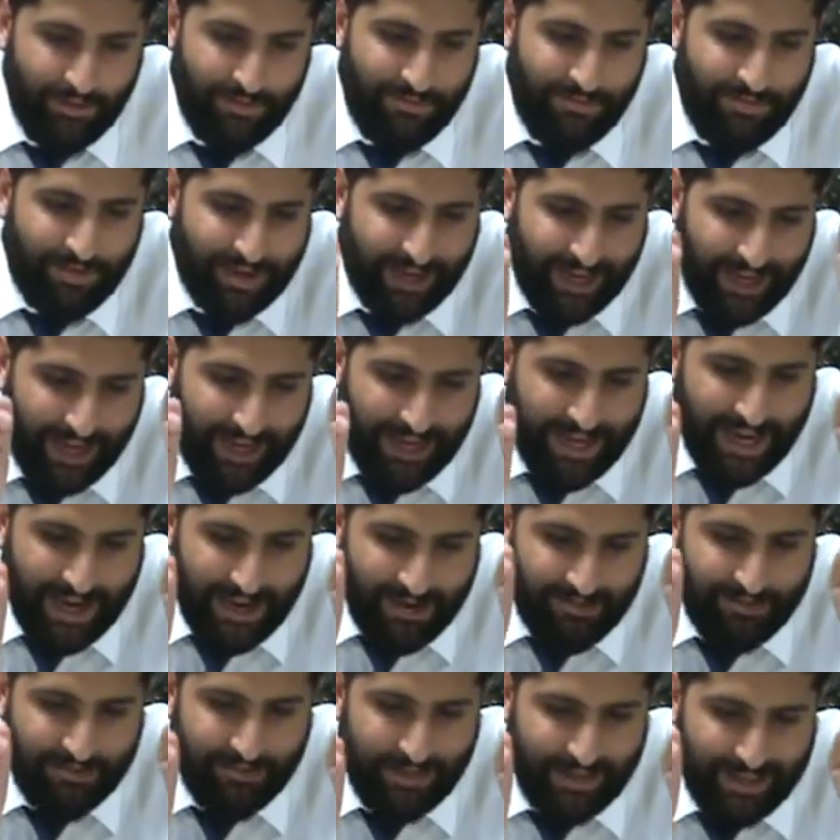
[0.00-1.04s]

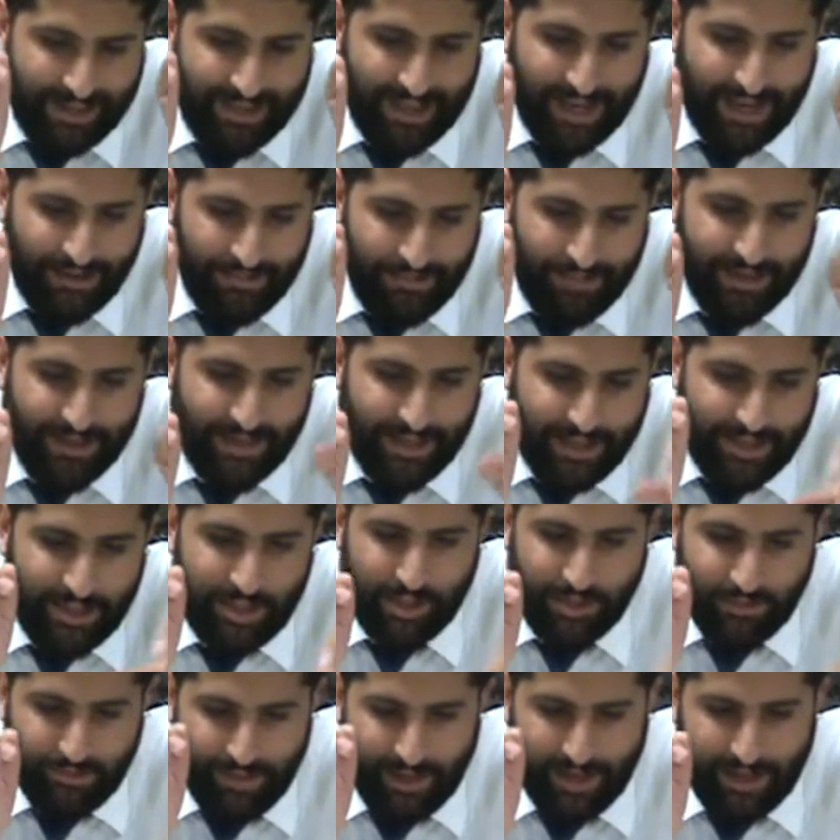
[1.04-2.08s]
V'chayav mita bidei
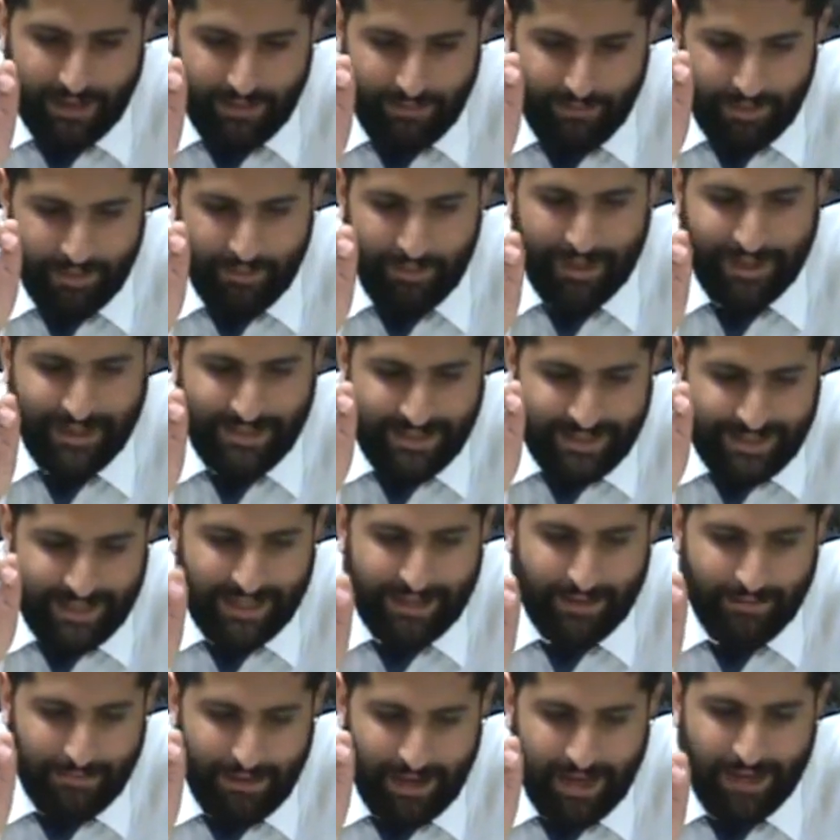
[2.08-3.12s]
shamayim im
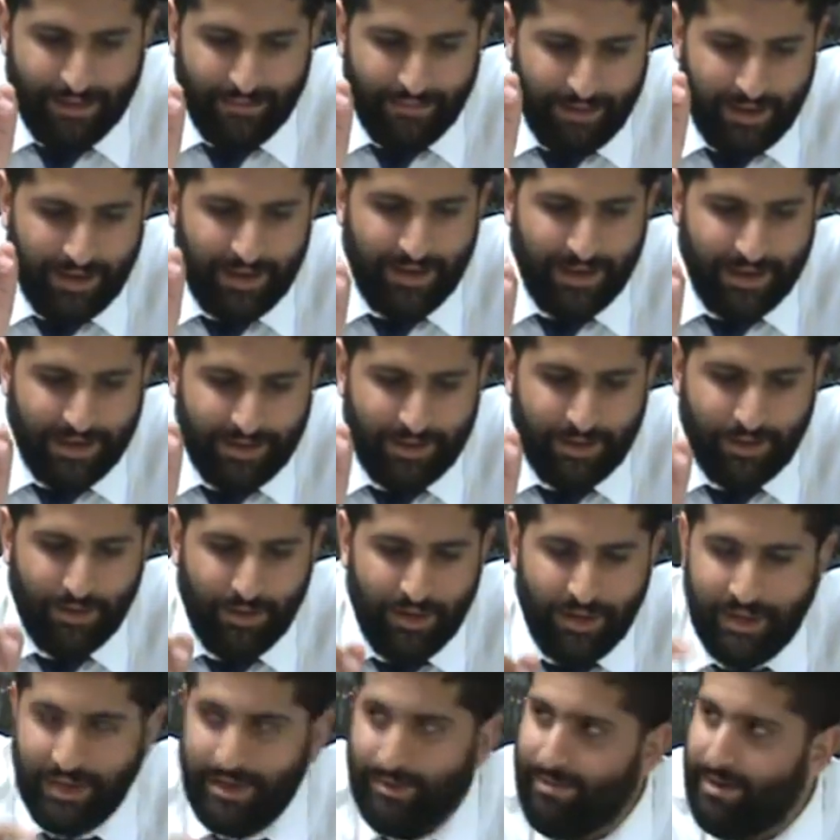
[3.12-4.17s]
hitzik mayim al yad
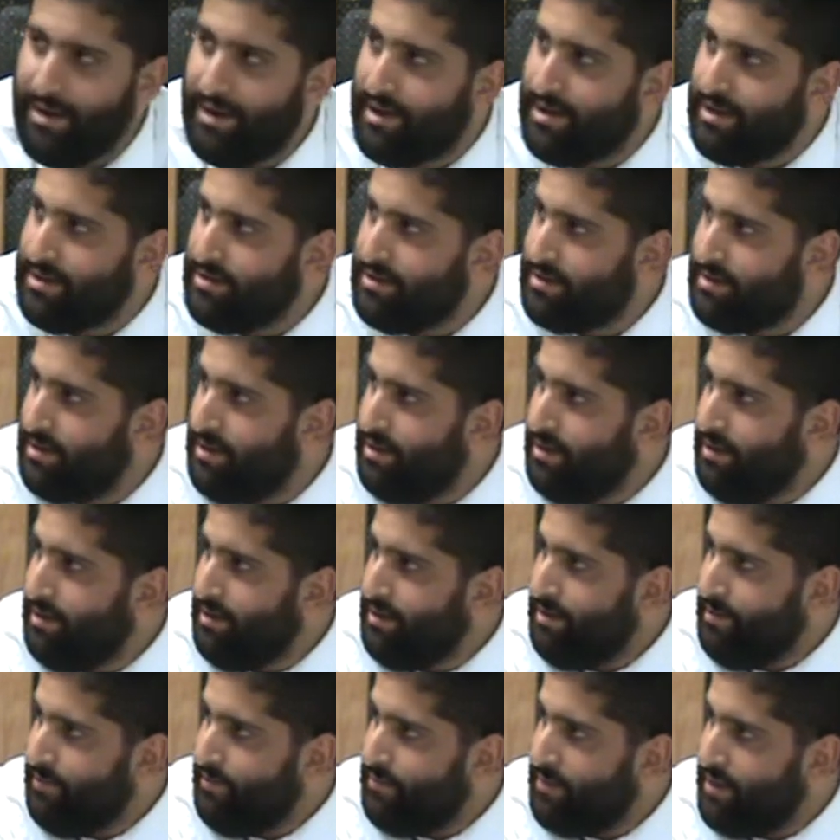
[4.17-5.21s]
kohen amaretz.
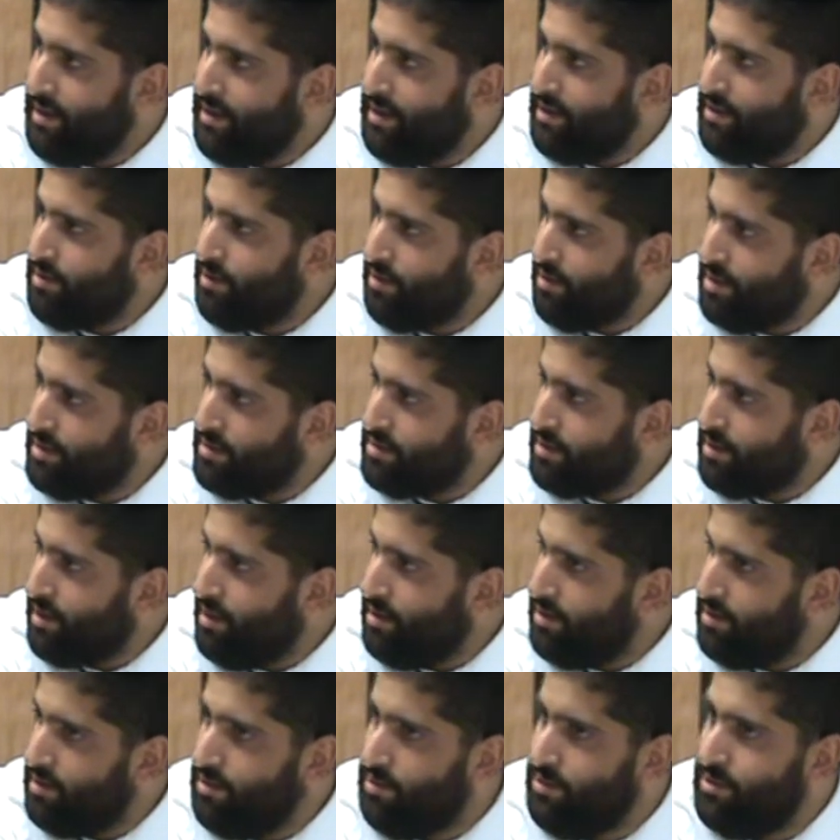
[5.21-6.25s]
And a Torah
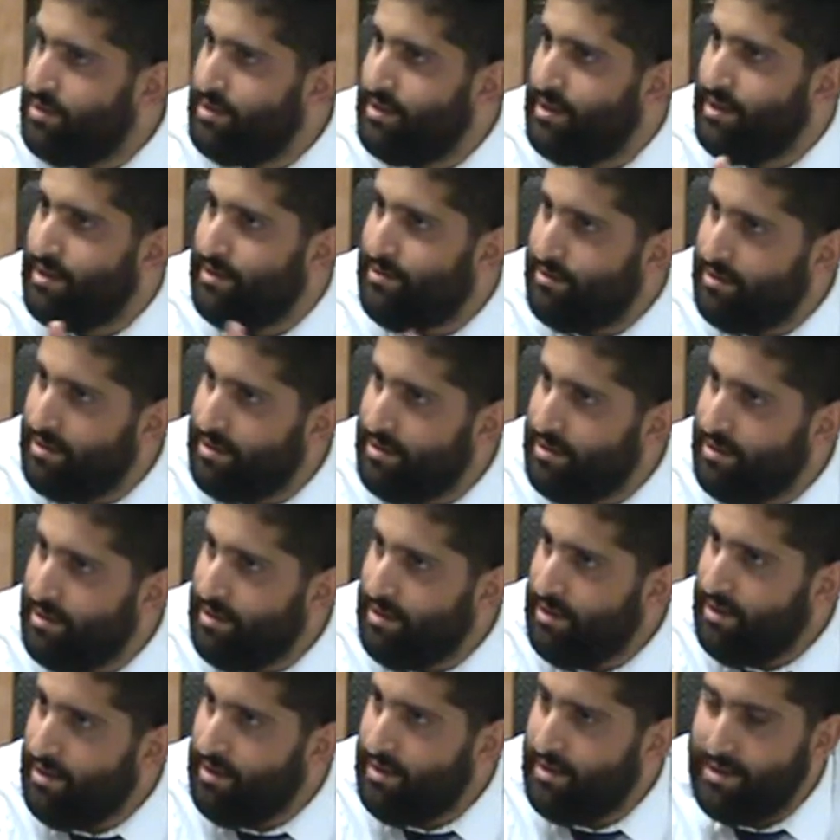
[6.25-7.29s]
scholar who is a Levi
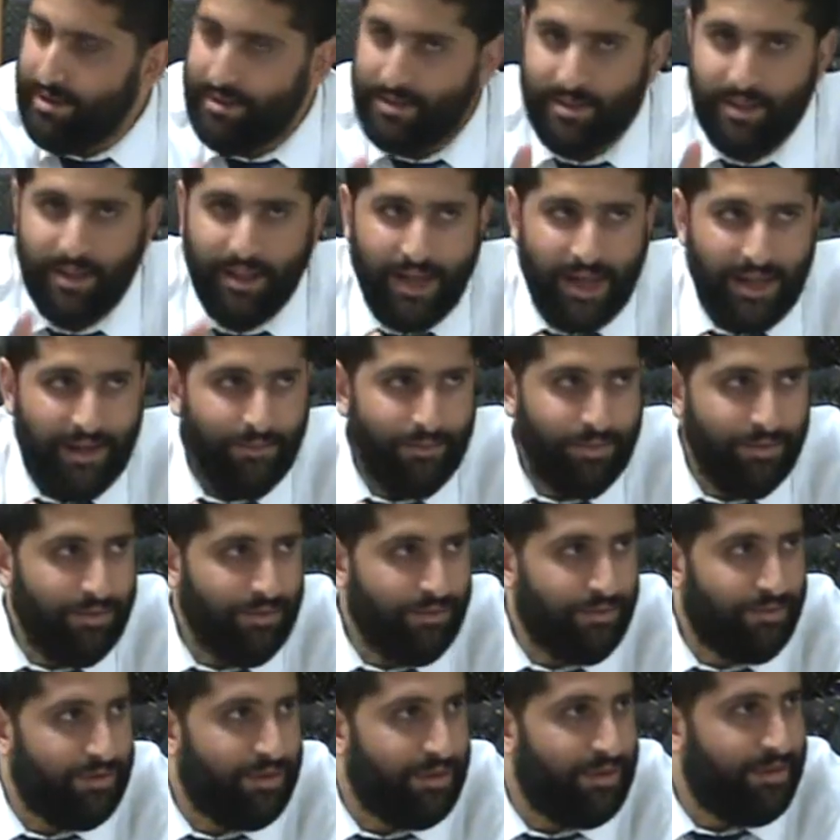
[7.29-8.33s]
is liable
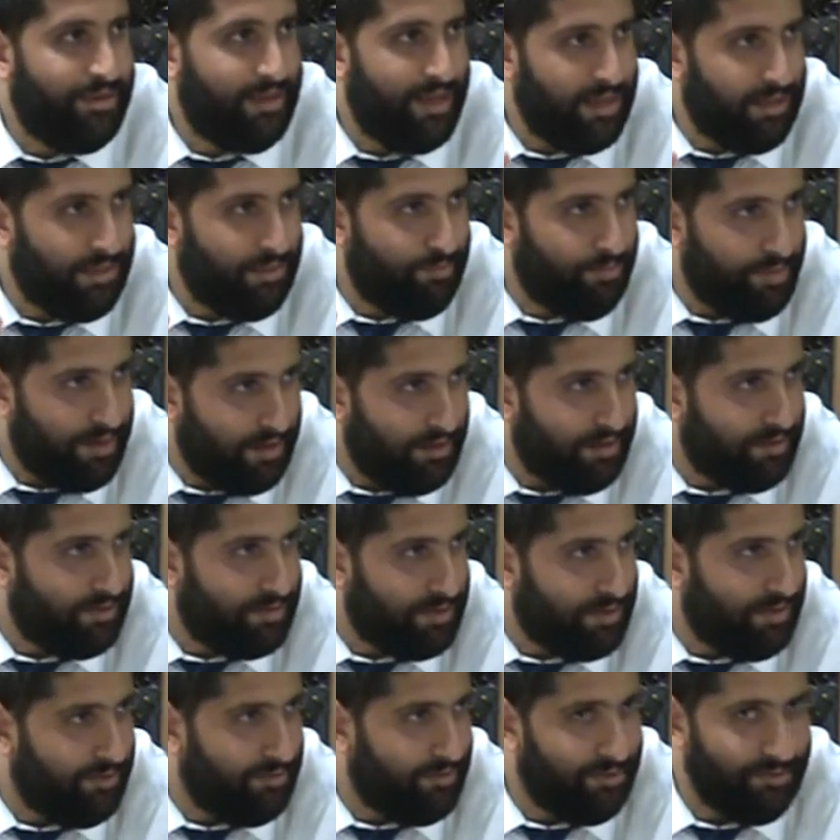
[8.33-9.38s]
for the death
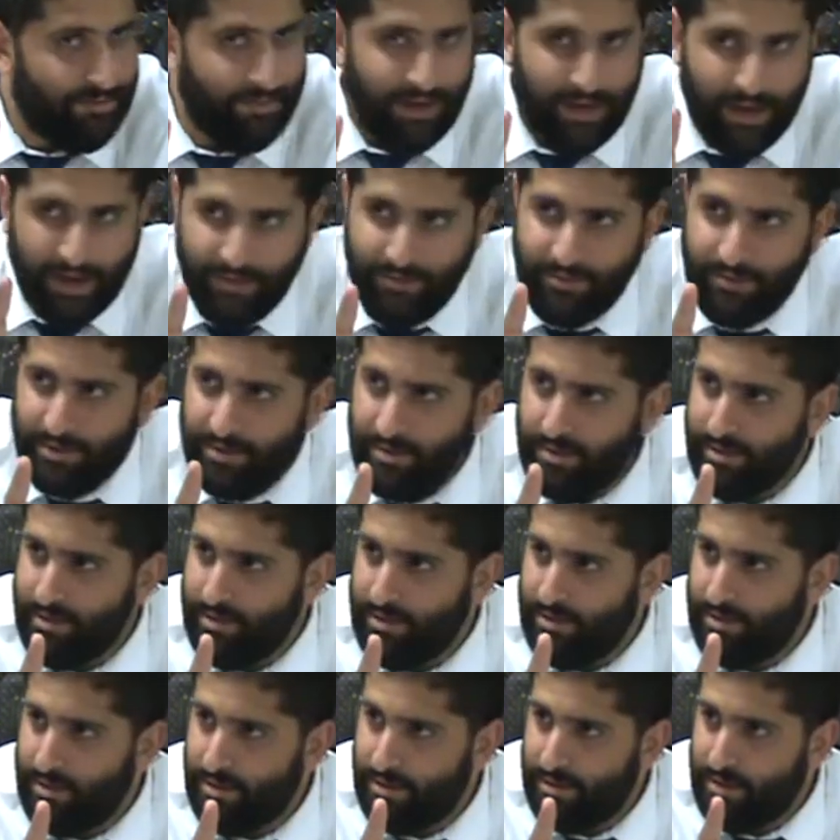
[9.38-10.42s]
penalty from heaven
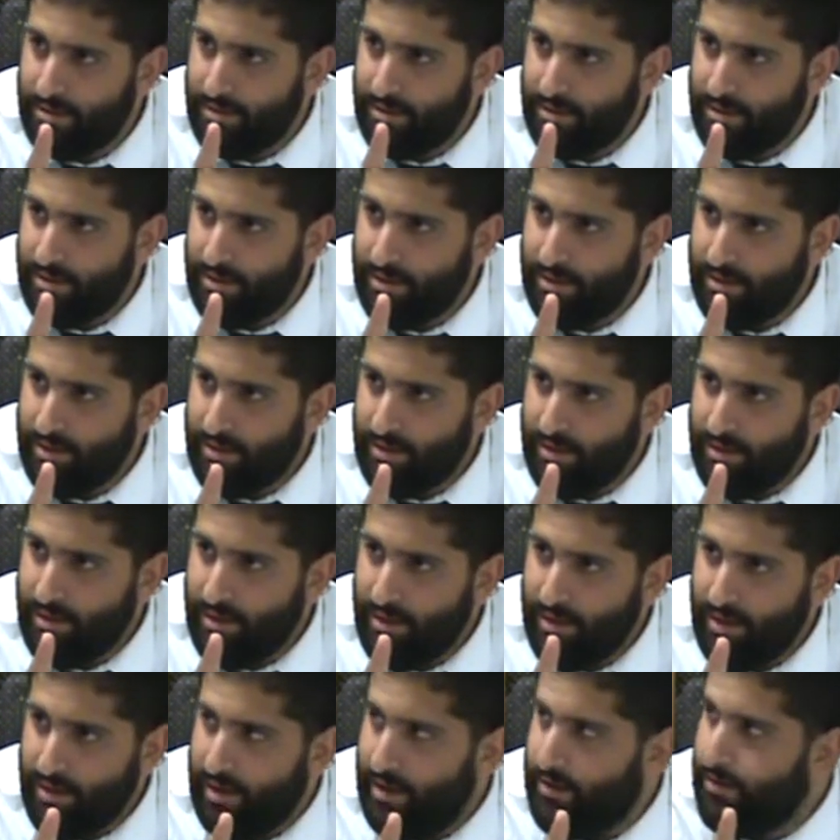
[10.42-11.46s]

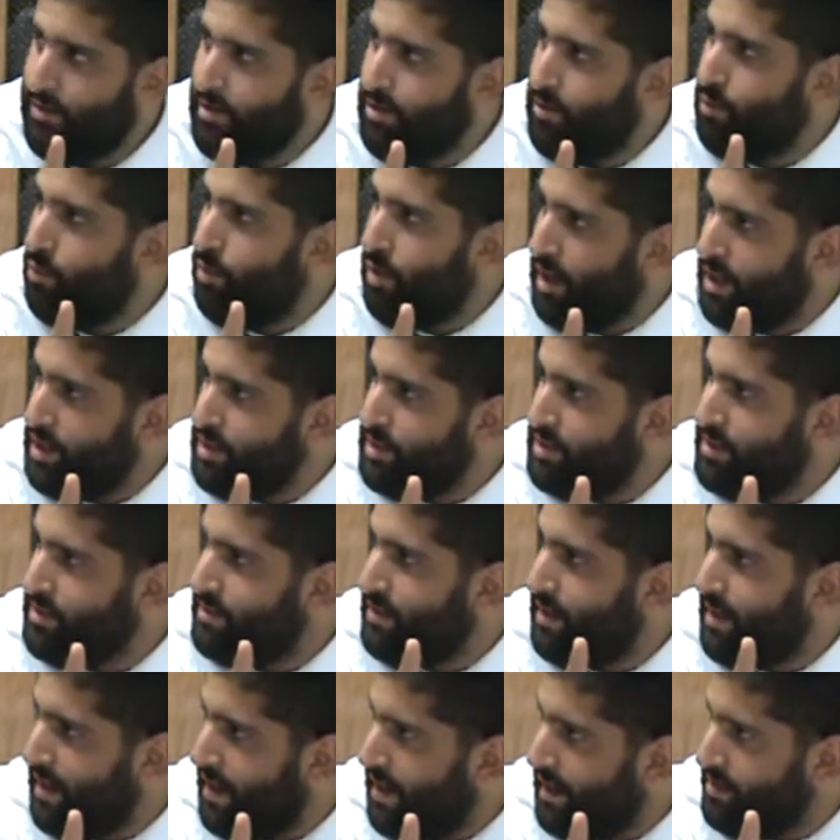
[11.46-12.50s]
if he washes
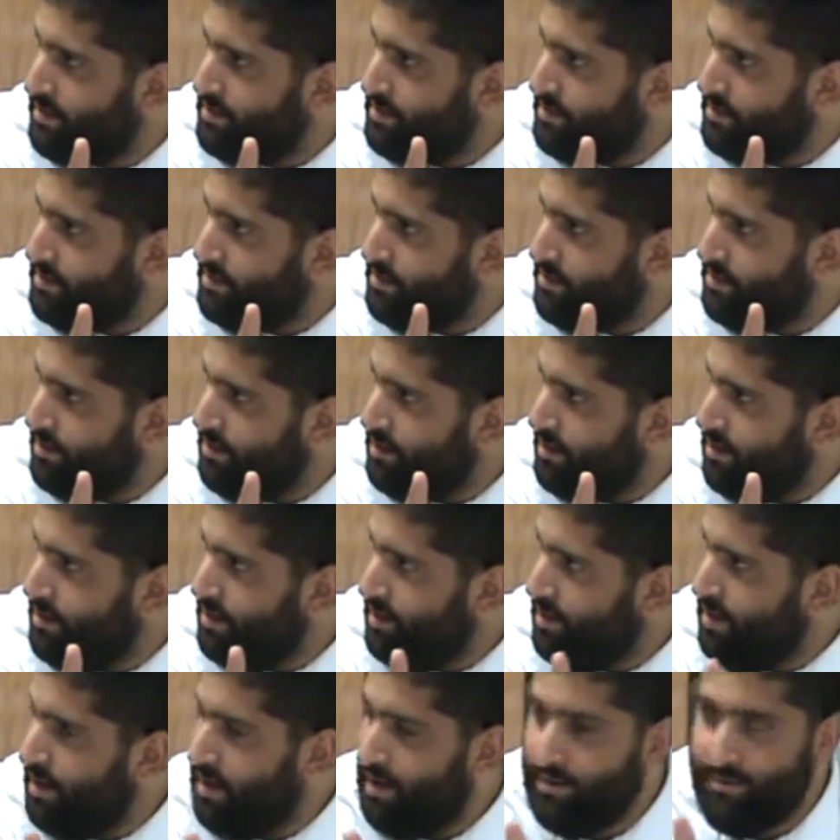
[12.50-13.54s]
the hands
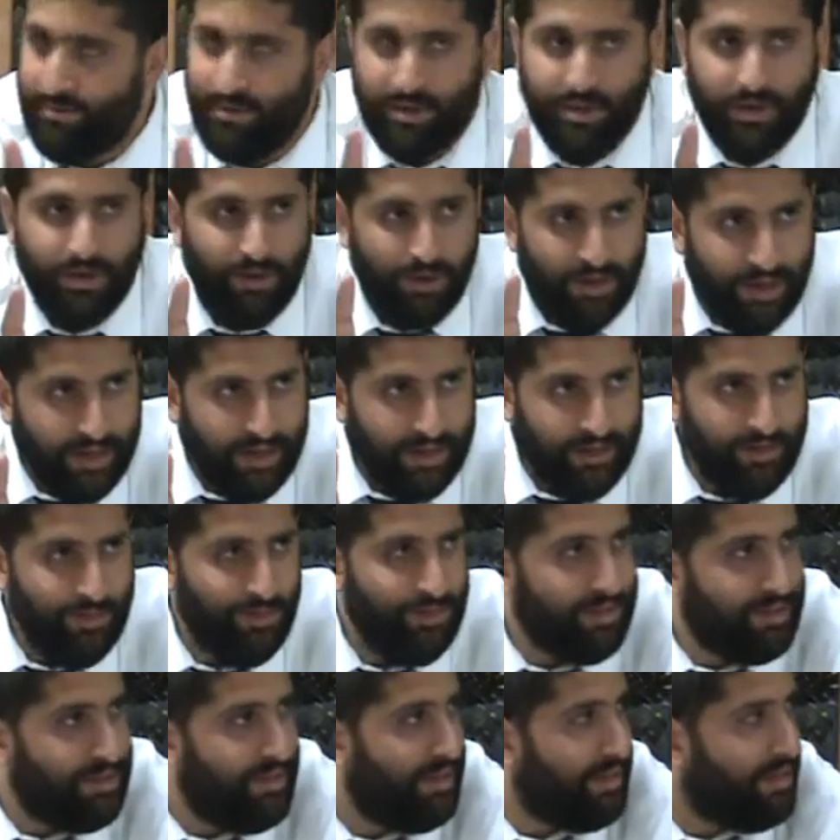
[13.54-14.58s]
of a kohen who
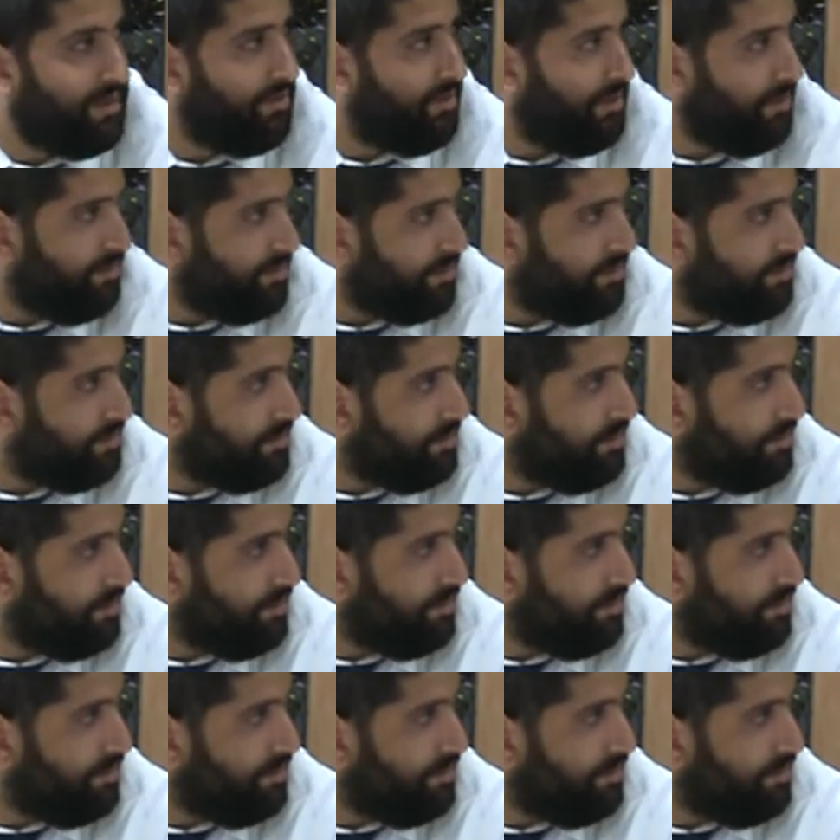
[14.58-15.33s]
is an ignoramus.